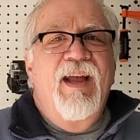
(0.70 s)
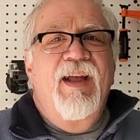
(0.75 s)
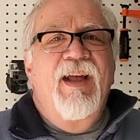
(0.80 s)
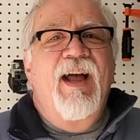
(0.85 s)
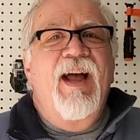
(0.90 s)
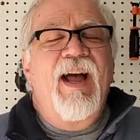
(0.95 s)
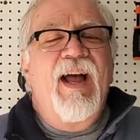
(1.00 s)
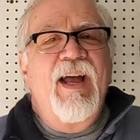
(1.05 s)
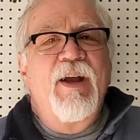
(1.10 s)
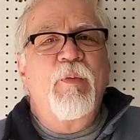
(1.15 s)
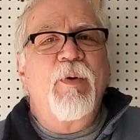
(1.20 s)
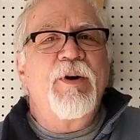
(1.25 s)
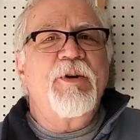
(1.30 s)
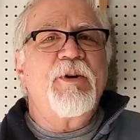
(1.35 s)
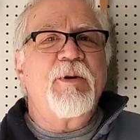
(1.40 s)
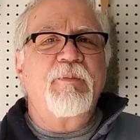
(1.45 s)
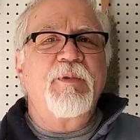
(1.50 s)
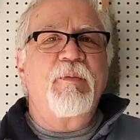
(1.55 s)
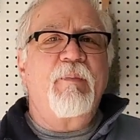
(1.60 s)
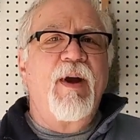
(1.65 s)
Hi,
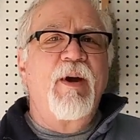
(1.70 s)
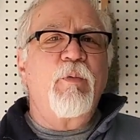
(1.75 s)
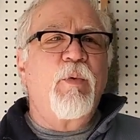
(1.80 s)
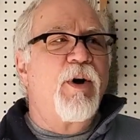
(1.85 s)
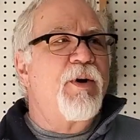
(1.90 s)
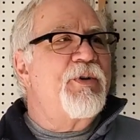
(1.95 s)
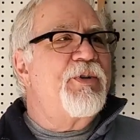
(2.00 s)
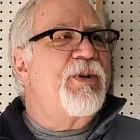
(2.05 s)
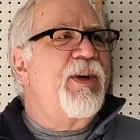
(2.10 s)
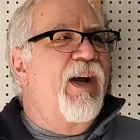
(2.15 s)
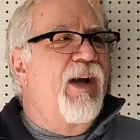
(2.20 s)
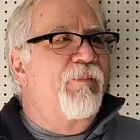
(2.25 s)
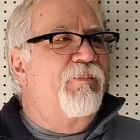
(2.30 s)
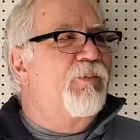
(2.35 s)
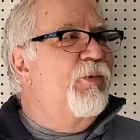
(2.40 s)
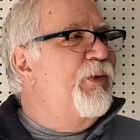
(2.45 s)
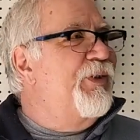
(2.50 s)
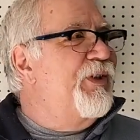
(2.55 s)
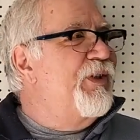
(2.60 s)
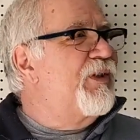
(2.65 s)
welcome to my
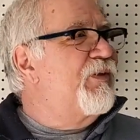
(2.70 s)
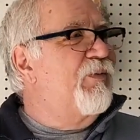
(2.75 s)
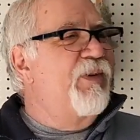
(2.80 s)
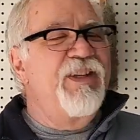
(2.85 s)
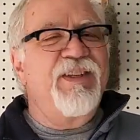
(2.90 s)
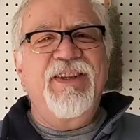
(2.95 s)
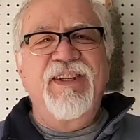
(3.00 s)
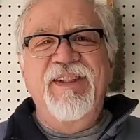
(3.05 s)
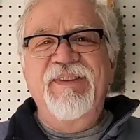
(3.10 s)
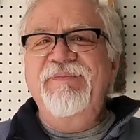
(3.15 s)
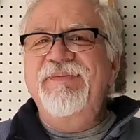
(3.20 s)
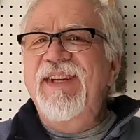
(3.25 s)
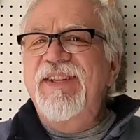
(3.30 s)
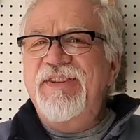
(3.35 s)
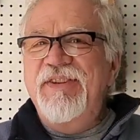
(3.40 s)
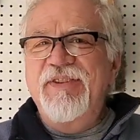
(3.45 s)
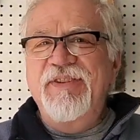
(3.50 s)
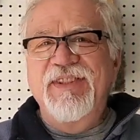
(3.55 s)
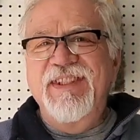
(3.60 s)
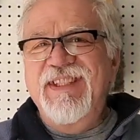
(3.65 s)
workshop, which is really, as
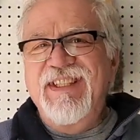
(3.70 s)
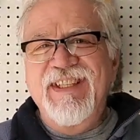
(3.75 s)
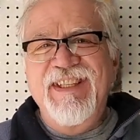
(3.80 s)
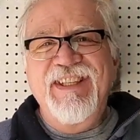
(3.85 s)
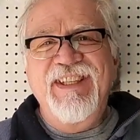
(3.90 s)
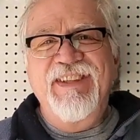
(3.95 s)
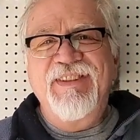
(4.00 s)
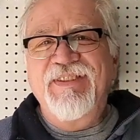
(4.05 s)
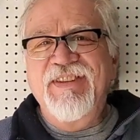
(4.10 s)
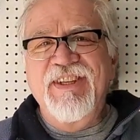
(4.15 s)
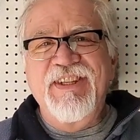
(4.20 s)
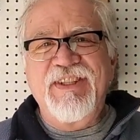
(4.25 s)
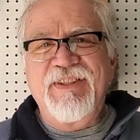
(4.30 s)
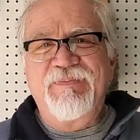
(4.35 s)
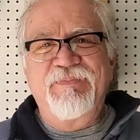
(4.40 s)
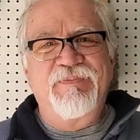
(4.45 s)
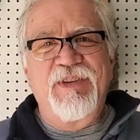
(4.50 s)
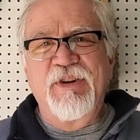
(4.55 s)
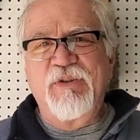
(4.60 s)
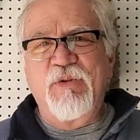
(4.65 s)
you can see, just
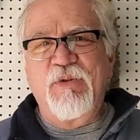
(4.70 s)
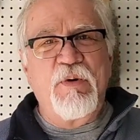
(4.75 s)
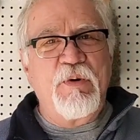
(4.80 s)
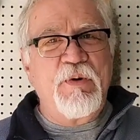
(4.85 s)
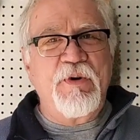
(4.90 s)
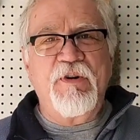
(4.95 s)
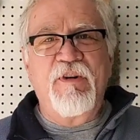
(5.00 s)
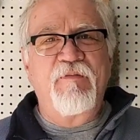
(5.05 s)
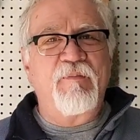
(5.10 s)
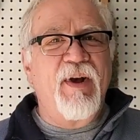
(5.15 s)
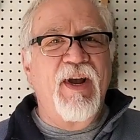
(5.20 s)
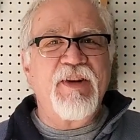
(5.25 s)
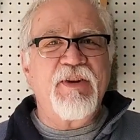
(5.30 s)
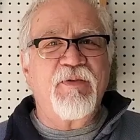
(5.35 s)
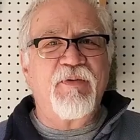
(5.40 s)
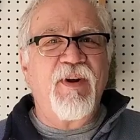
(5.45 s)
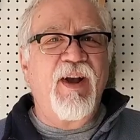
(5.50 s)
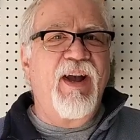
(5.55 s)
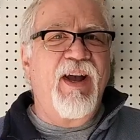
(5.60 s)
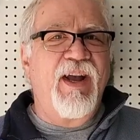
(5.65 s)
a corner of my
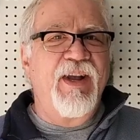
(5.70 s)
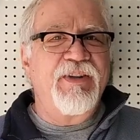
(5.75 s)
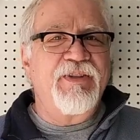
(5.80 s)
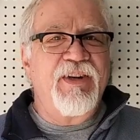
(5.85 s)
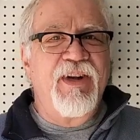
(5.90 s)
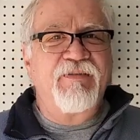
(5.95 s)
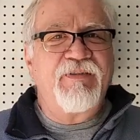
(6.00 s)
garage.